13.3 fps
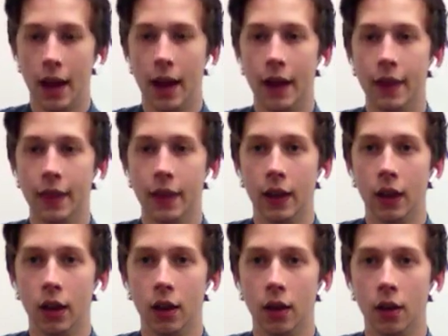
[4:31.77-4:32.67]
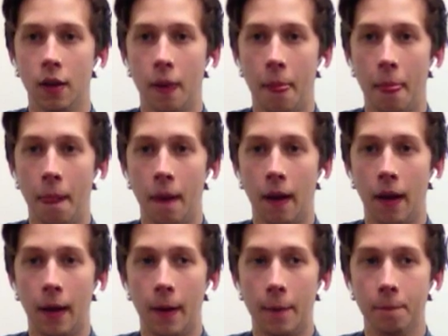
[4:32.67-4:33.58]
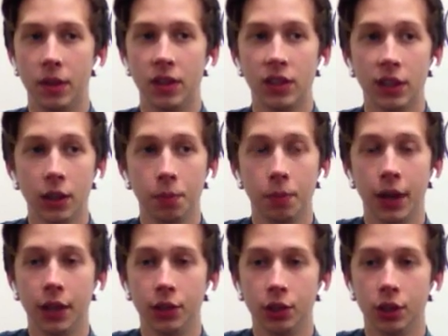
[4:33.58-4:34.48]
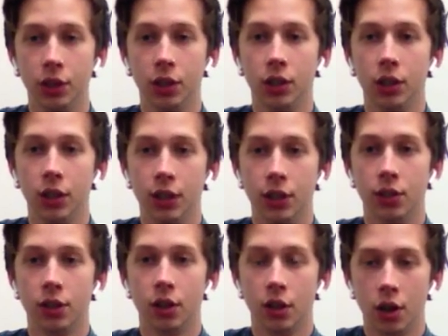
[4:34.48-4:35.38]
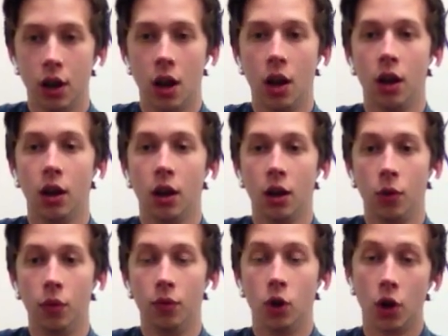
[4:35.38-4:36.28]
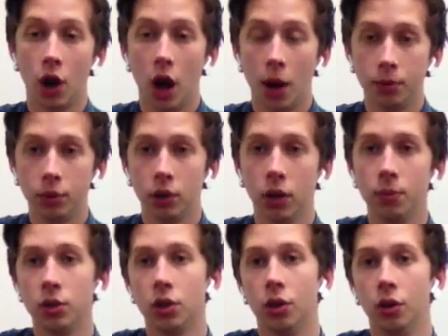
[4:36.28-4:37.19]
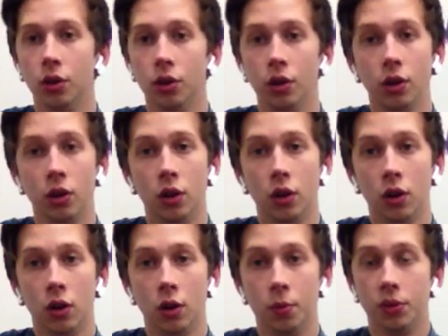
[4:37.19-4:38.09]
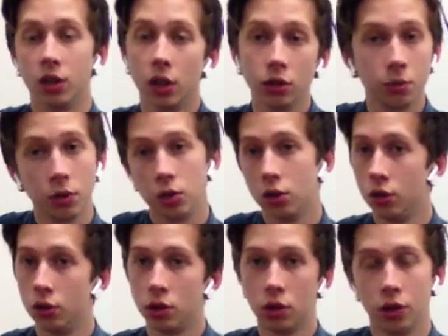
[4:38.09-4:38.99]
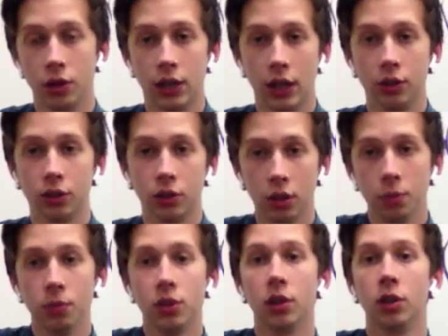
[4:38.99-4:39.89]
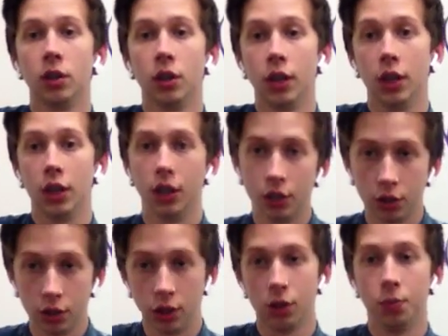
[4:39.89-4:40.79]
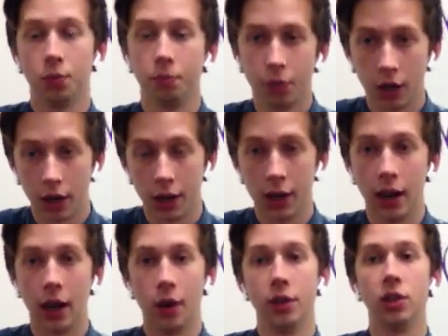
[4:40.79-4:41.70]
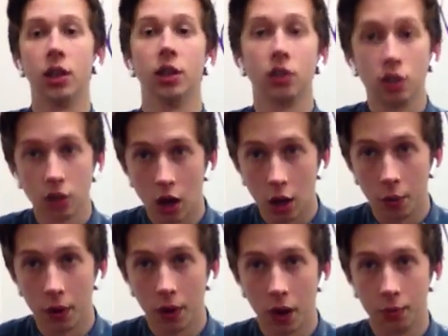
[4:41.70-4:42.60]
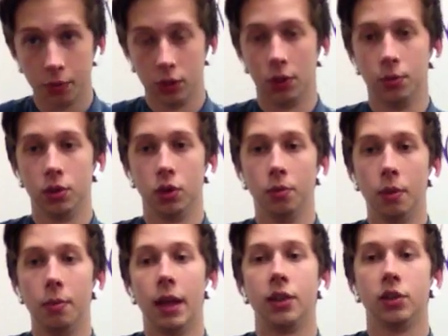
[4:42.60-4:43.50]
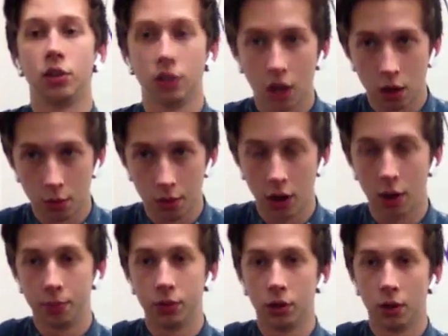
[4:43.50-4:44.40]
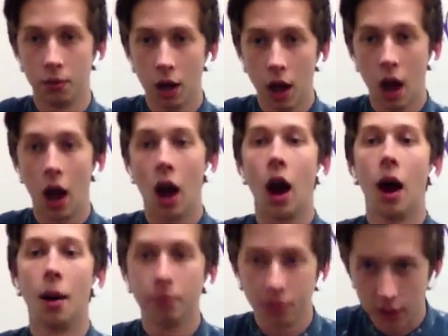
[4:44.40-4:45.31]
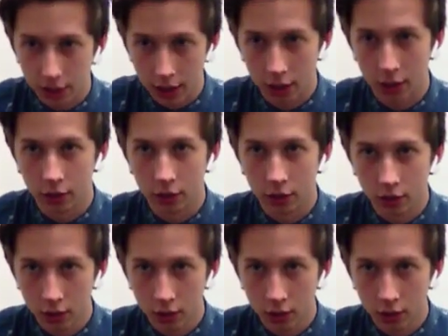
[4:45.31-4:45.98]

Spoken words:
And then the syncopation is we've got an up strum, so besides from those 2 slow down strums, each part now is going to start with an up strum, so remember that, start with an up strum, up, down,